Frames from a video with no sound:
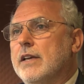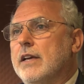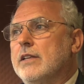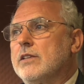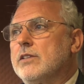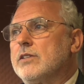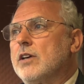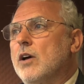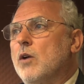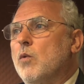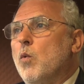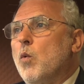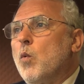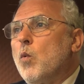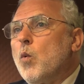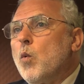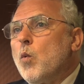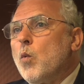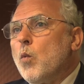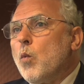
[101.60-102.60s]
And so
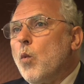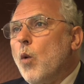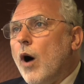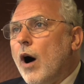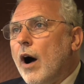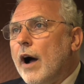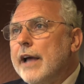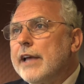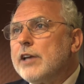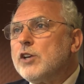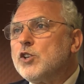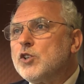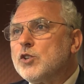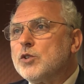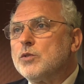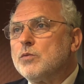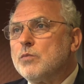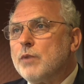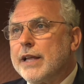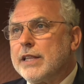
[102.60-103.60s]
why
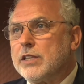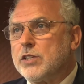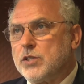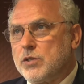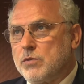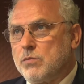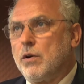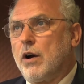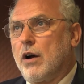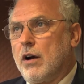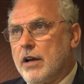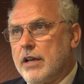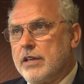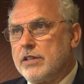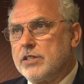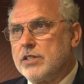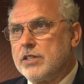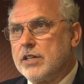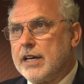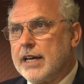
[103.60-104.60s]
should rents
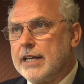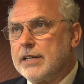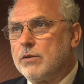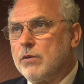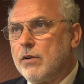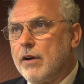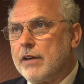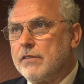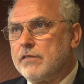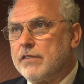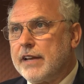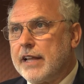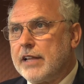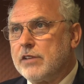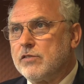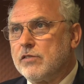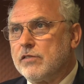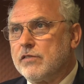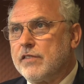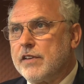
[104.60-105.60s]
rise to underwrite
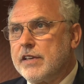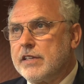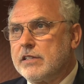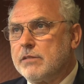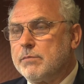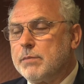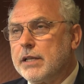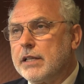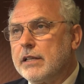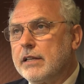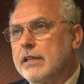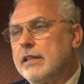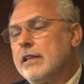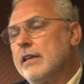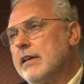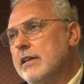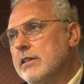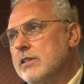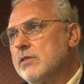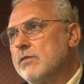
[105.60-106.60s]
financial feasibility?
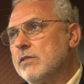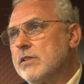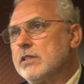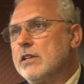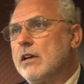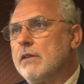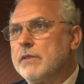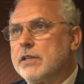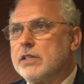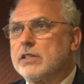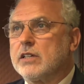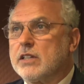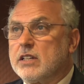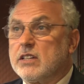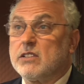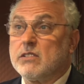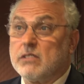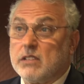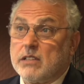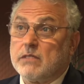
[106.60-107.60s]
The answer is nobody's going
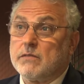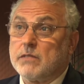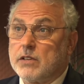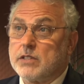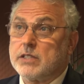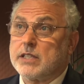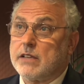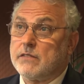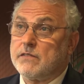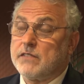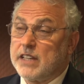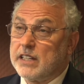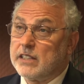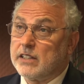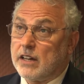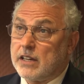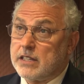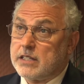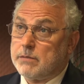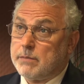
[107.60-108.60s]
to do it because they feel
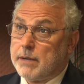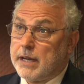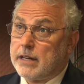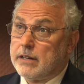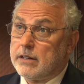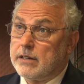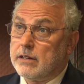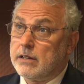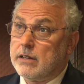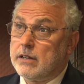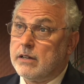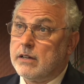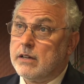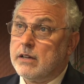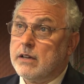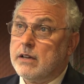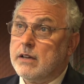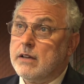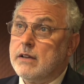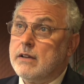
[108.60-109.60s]
nice about it.
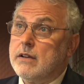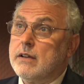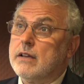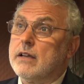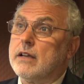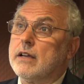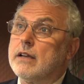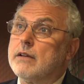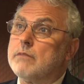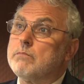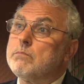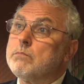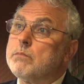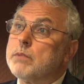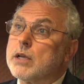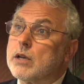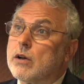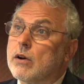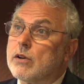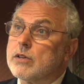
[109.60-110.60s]

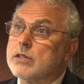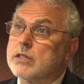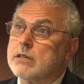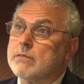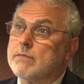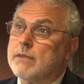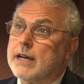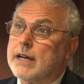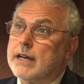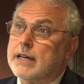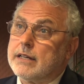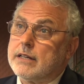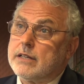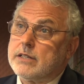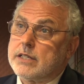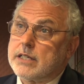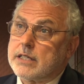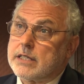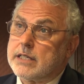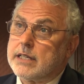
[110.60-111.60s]
Because demand
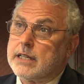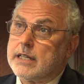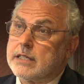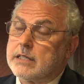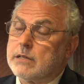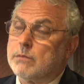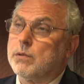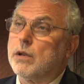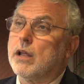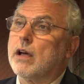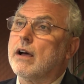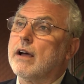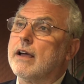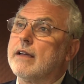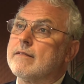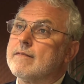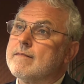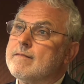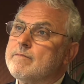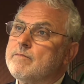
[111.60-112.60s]
is exceeding
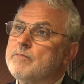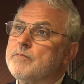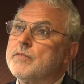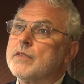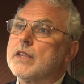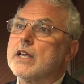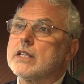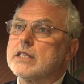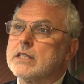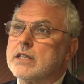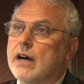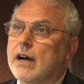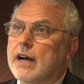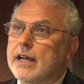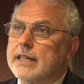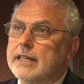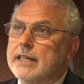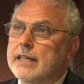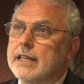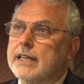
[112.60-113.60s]
supply,
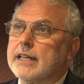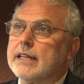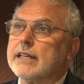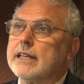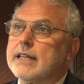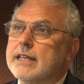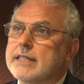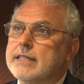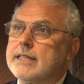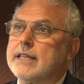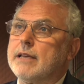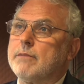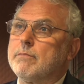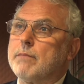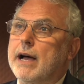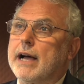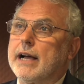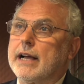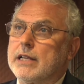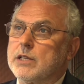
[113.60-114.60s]
tightening leasing
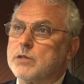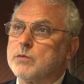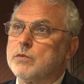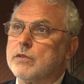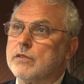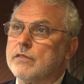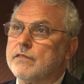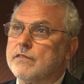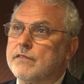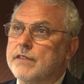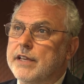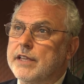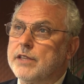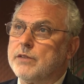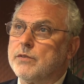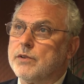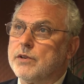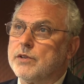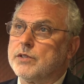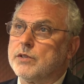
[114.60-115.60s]
markets will feed
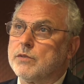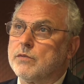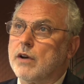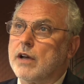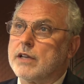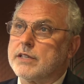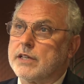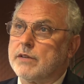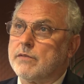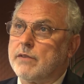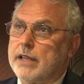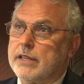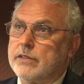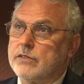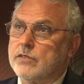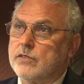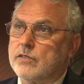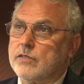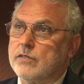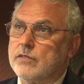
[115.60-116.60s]
through to rising
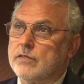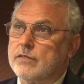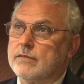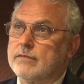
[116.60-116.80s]
rents.